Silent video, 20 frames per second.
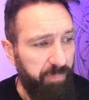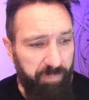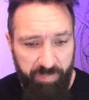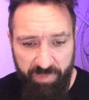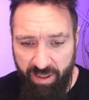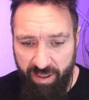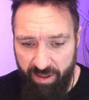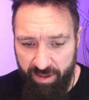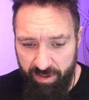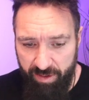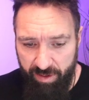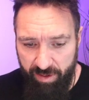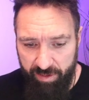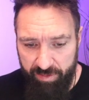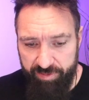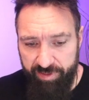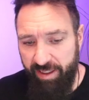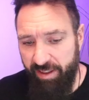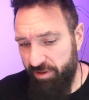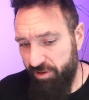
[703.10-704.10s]
It
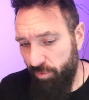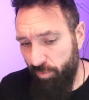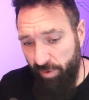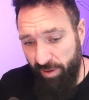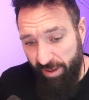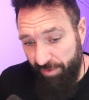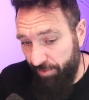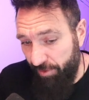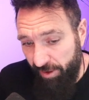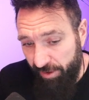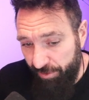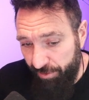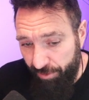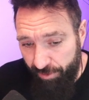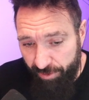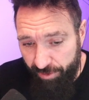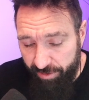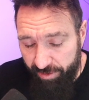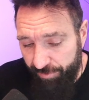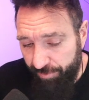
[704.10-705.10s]
links to whatever
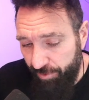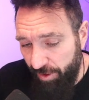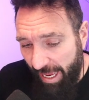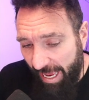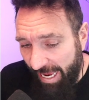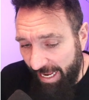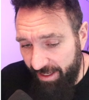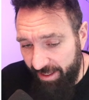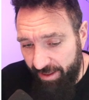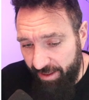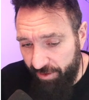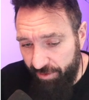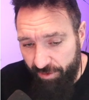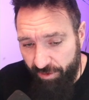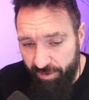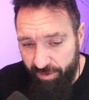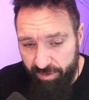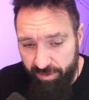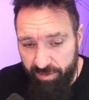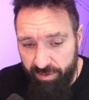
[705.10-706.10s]
internal, if you had an
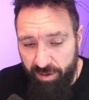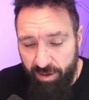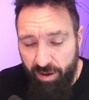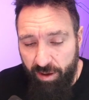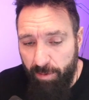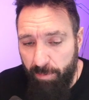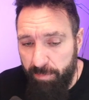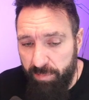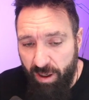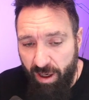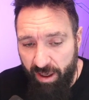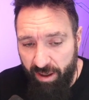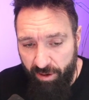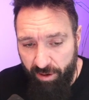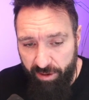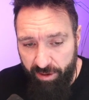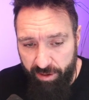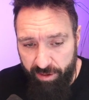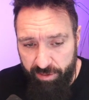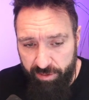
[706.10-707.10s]
internal blog
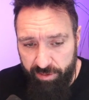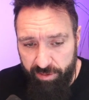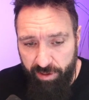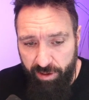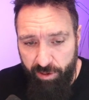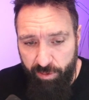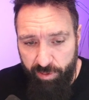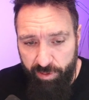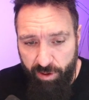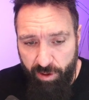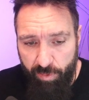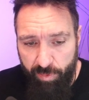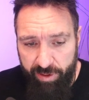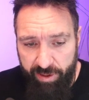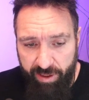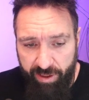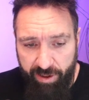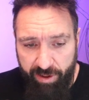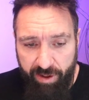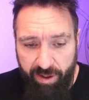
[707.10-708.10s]
article, it would go into
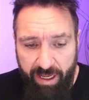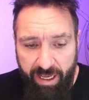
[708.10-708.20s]
here.